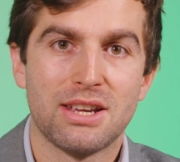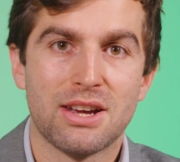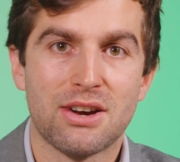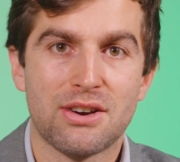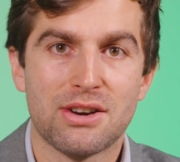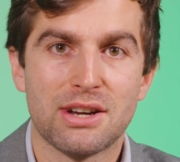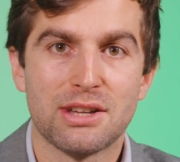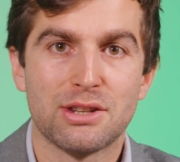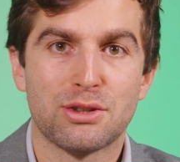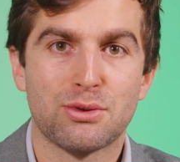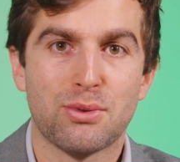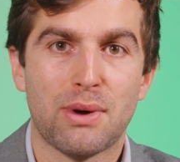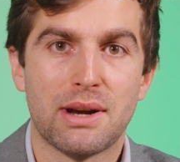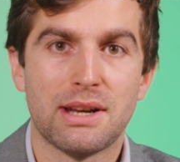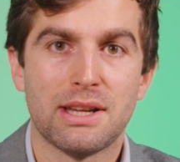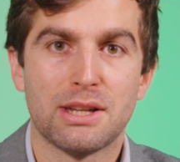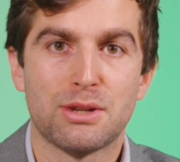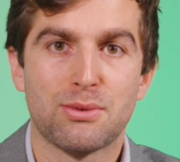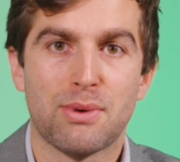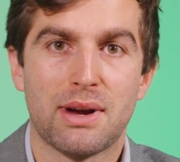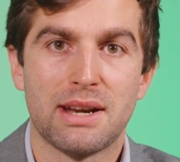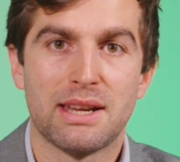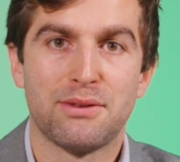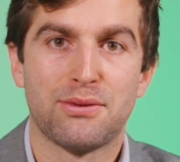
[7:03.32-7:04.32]
year in
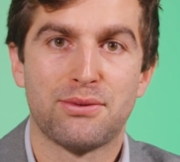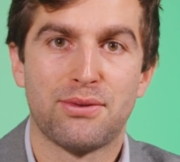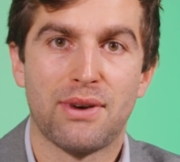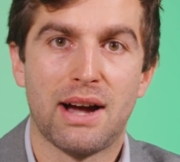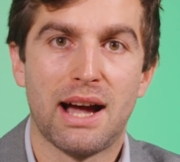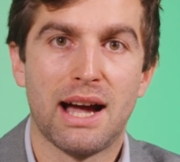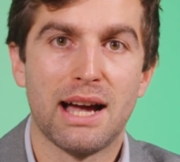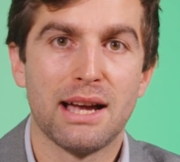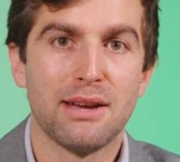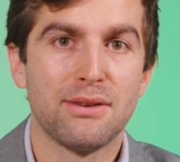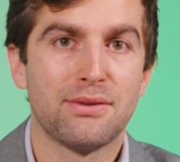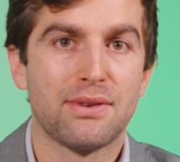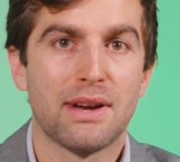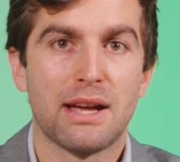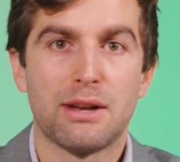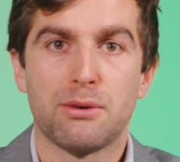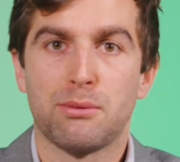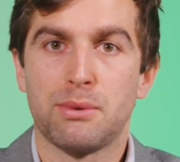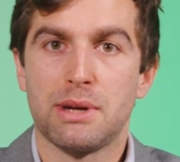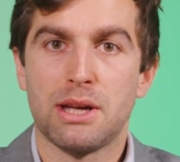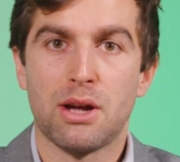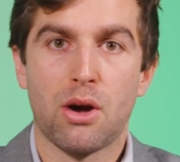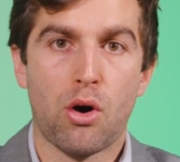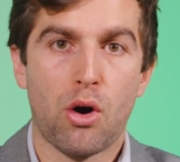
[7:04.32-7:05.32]
2025, and
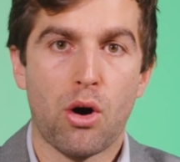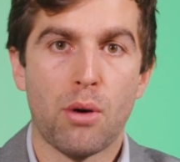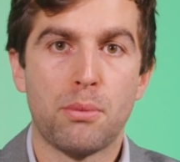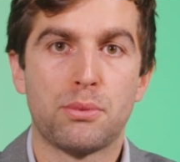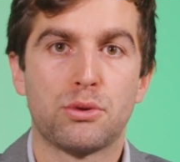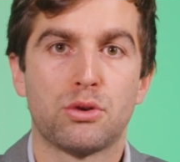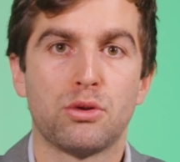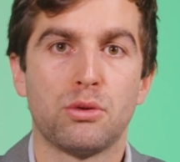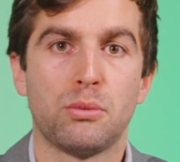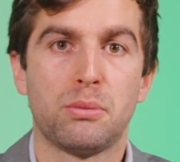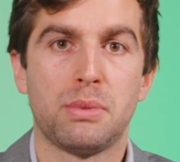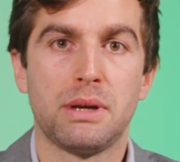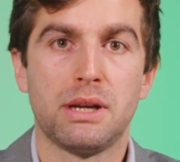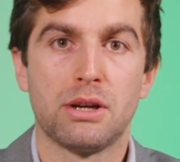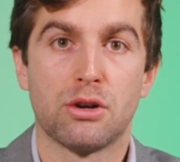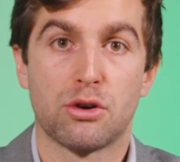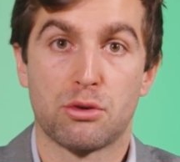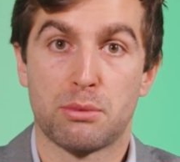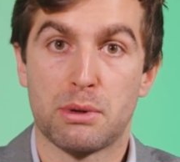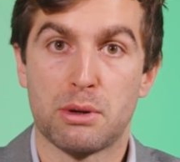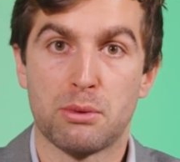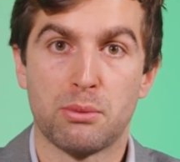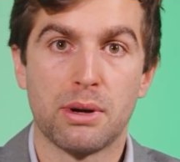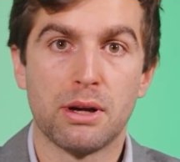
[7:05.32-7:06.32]
we hope to be, or
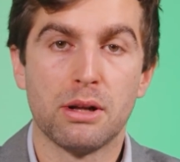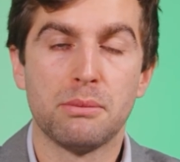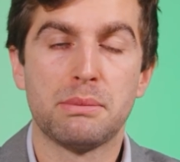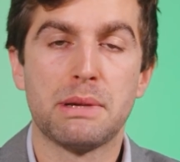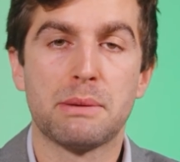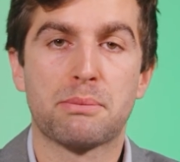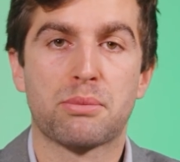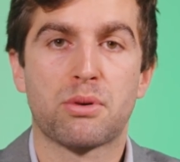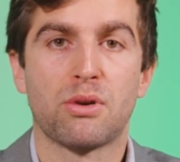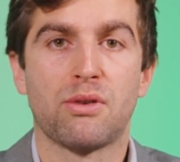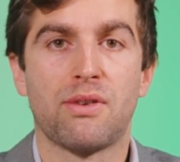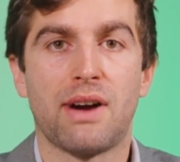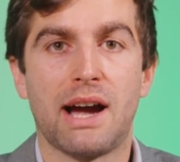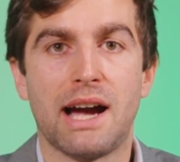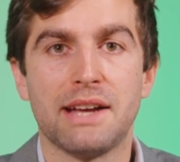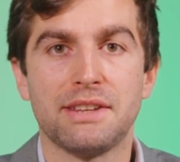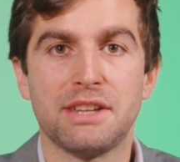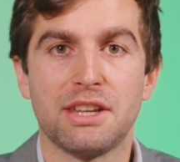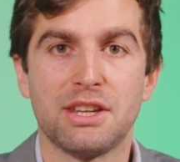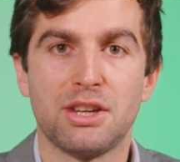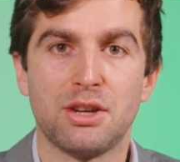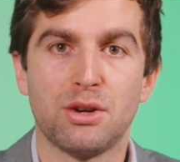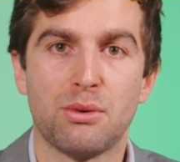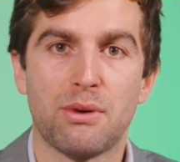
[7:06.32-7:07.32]
we will be
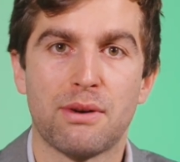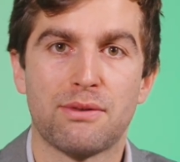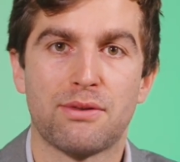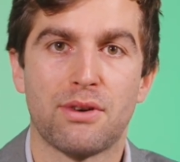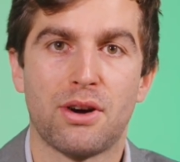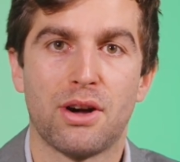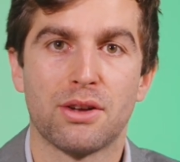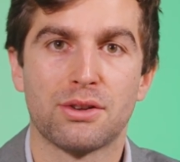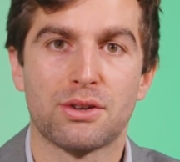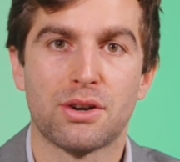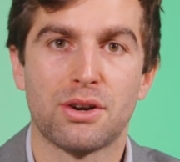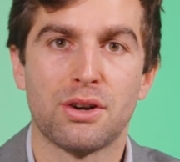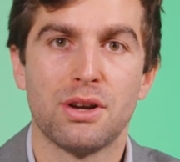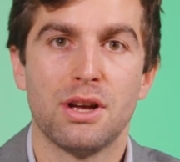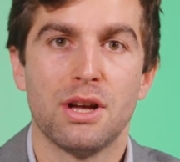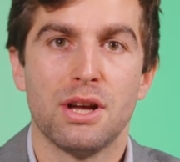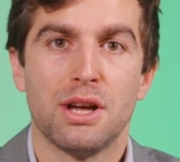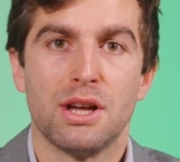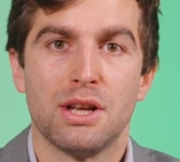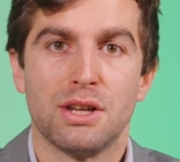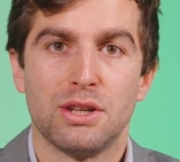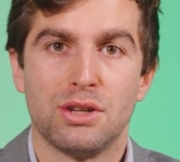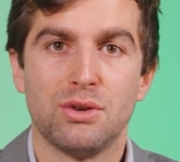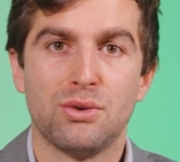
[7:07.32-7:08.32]
providing you with other
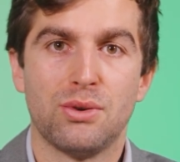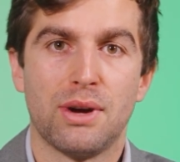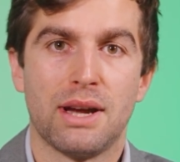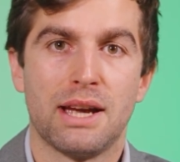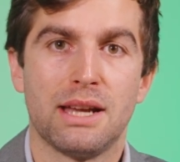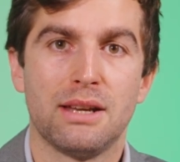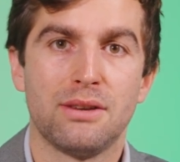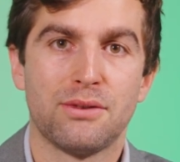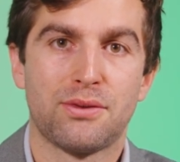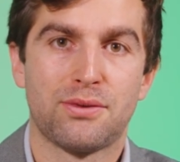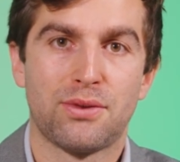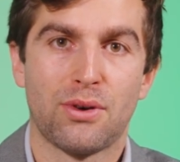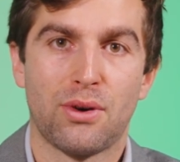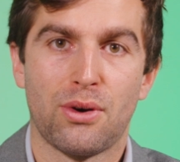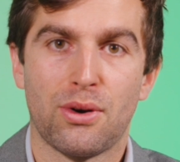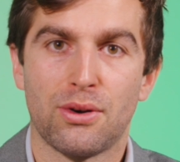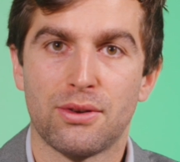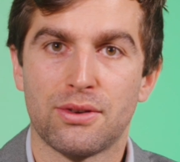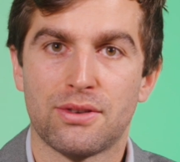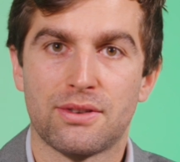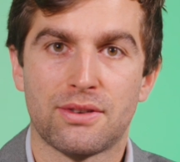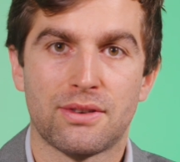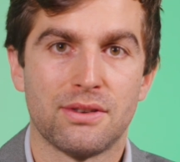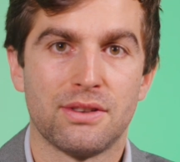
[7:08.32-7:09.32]
new
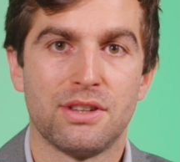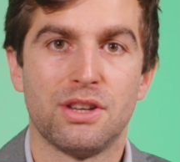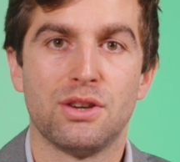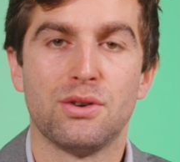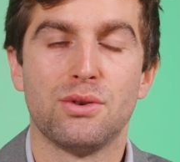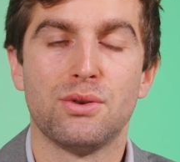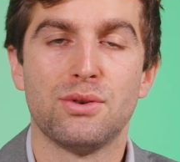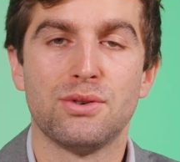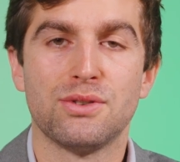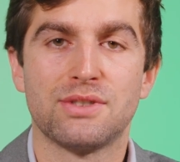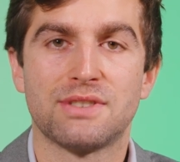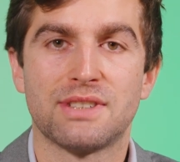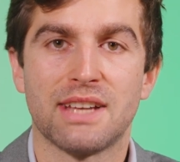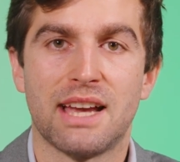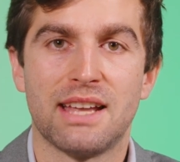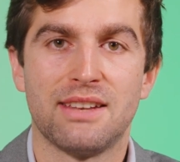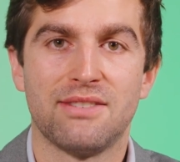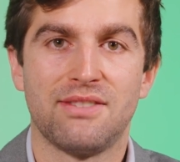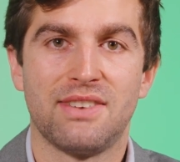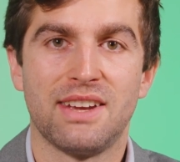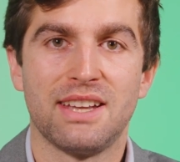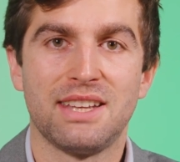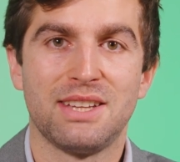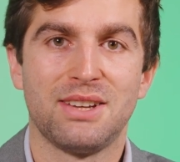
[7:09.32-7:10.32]
infos, news
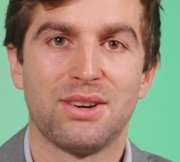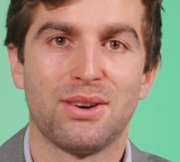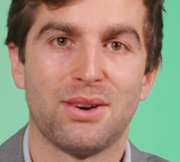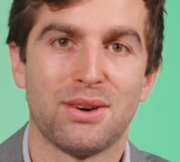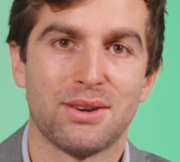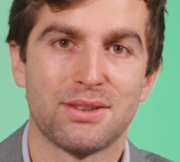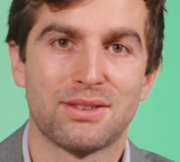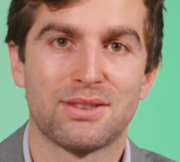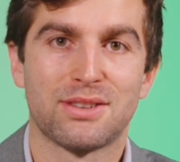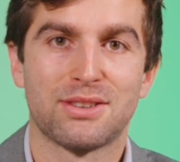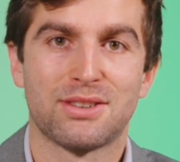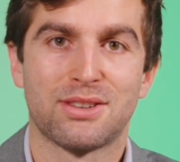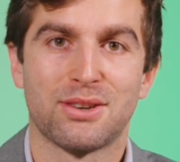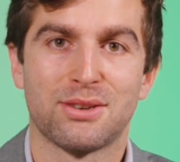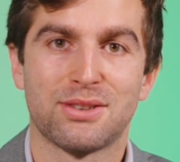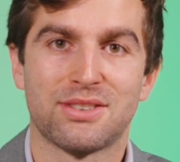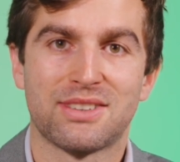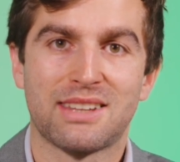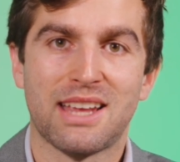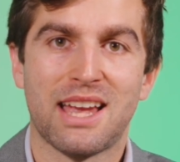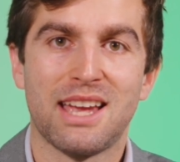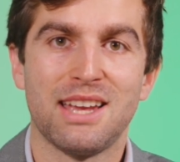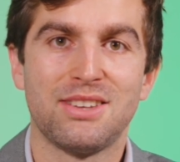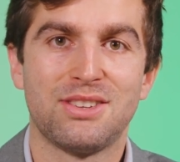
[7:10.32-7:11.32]
and videos. So
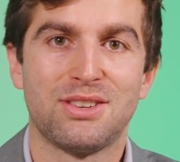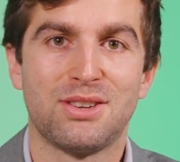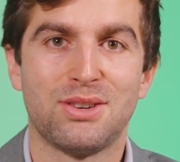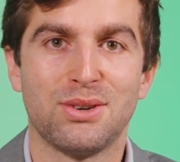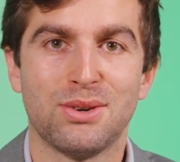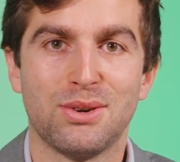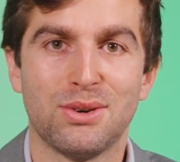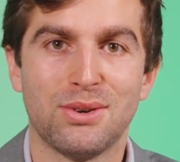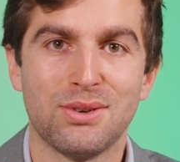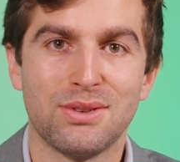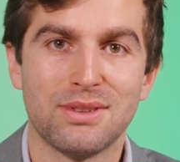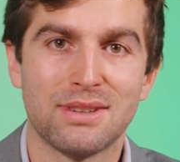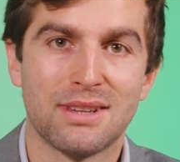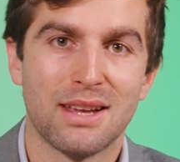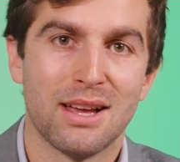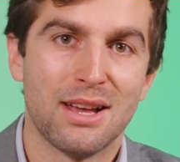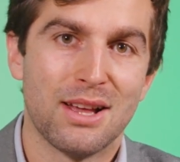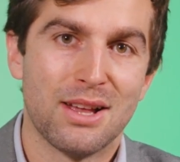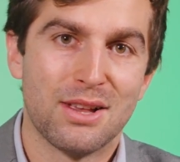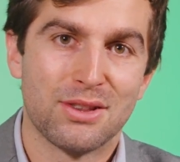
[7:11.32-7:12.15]
stay tuned.